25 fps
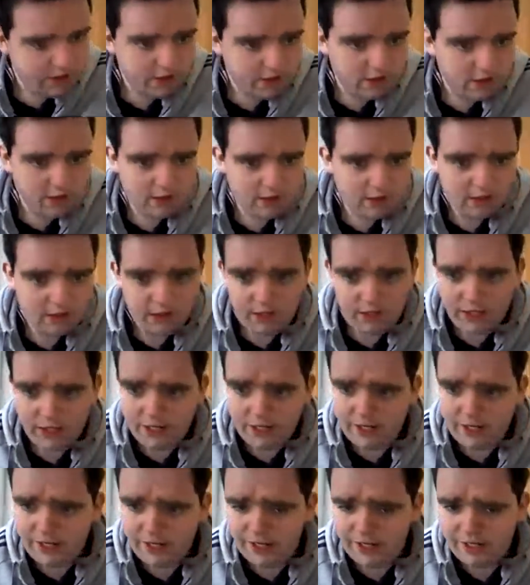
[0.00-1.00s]

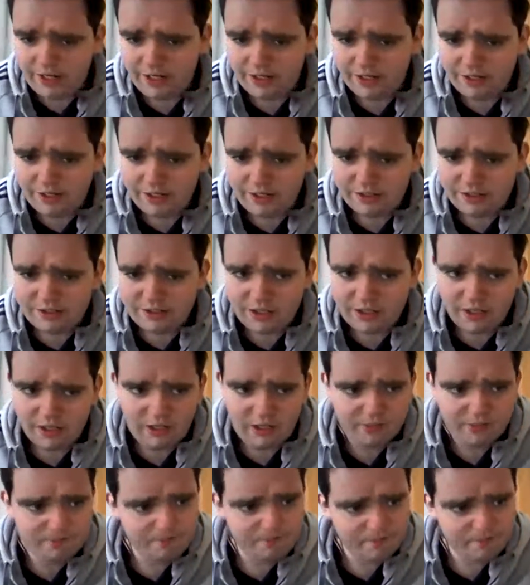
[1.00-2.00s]
Uh, so
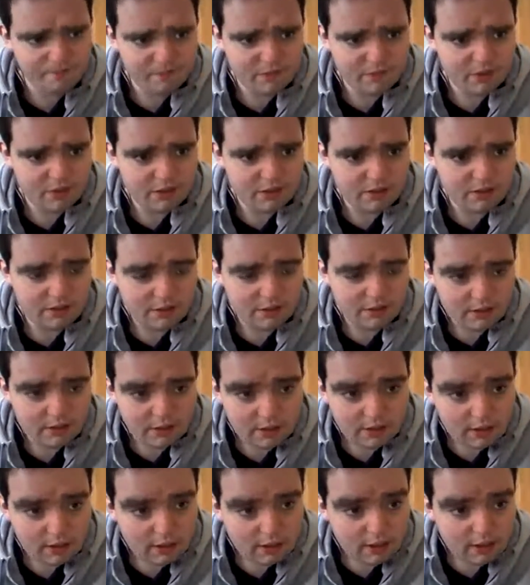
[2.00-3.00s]

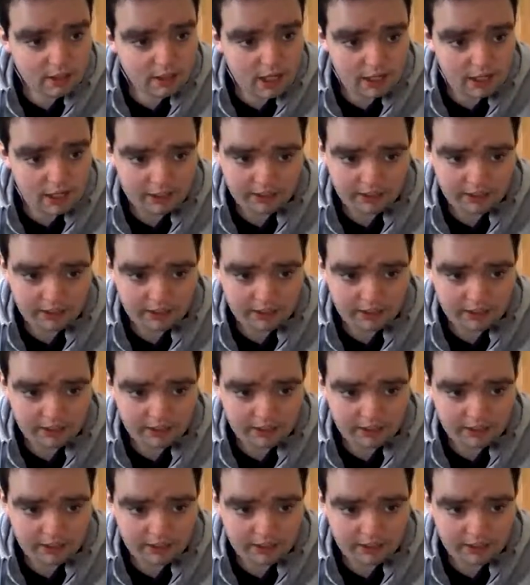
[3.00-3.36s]
it